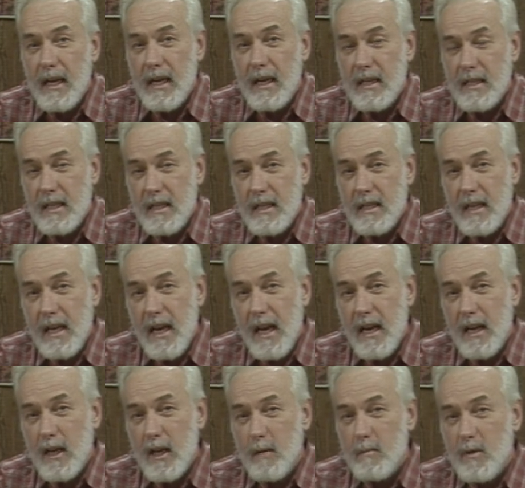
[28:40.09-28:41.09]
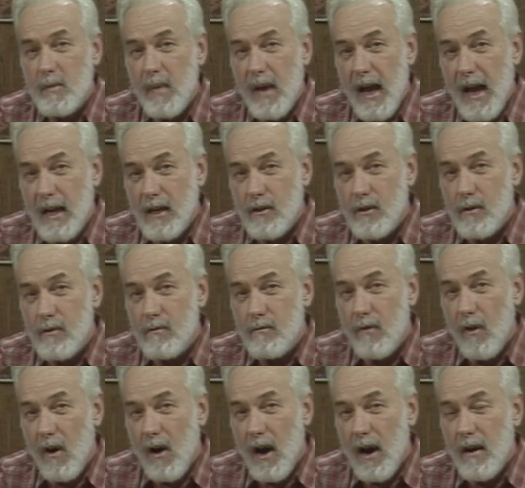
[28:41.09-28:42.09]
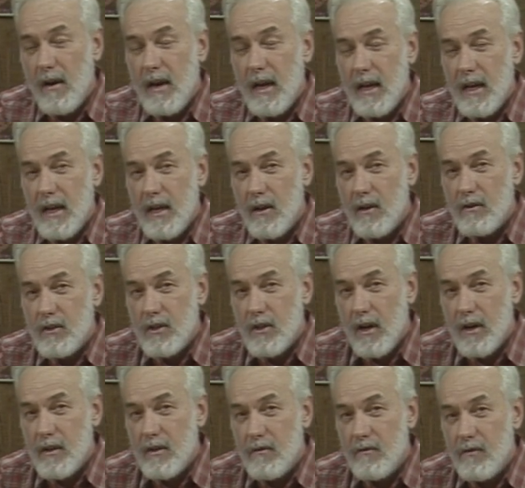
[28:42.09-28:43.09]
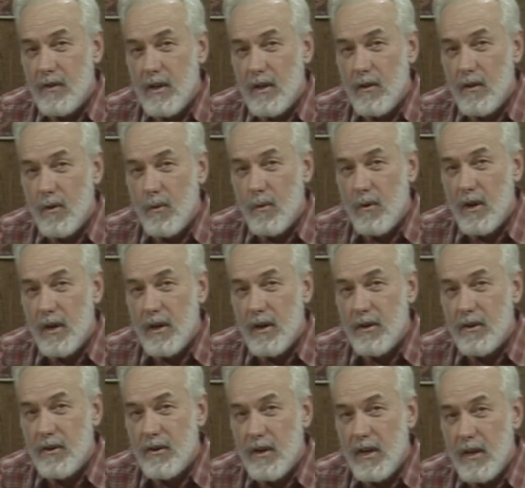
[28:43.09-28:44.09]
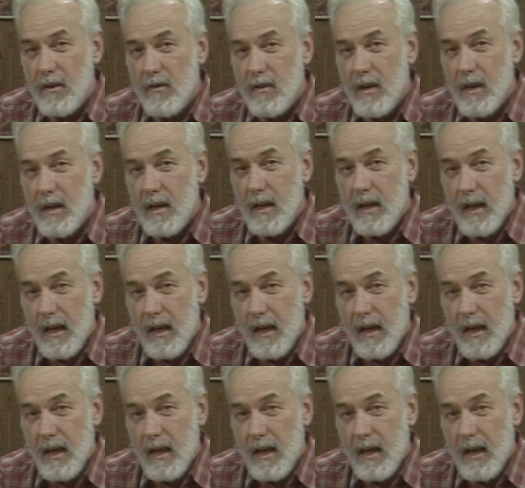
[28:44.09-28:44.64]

As his hand comes back too far, he'll start to feel the wood underneath it.